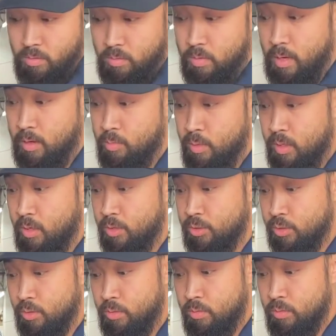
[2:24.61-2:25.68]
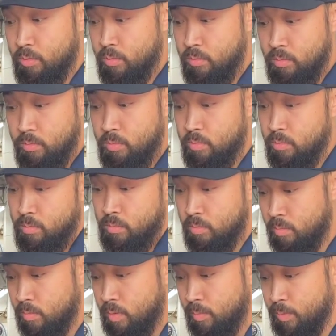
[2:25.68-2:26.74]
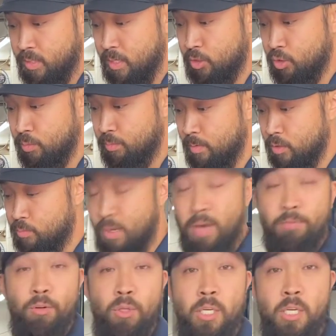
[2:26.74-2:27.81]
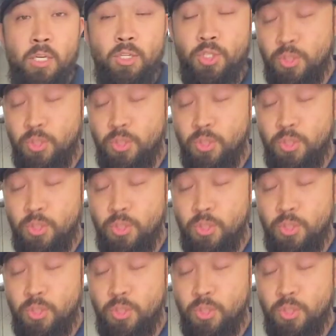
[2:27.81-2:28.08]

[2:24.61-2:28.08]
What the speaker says: That could be also a potential spot for leakage.